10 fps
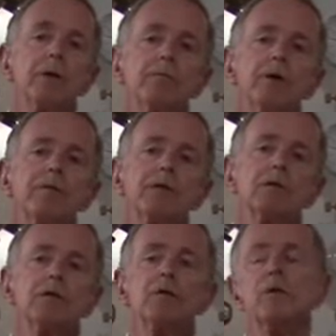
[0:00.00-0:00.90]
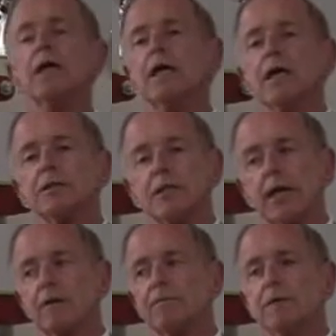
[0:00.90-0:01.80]
we move it through a
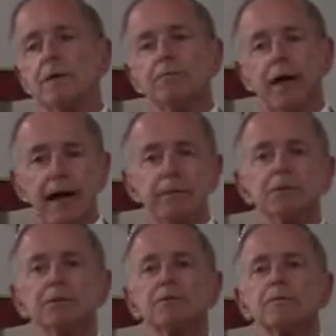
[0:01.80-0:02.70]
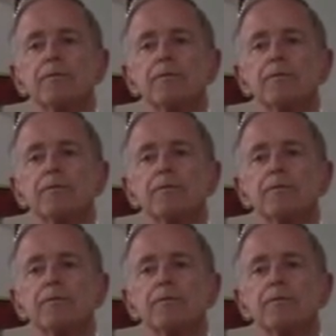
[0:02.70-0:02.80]
set of pipes.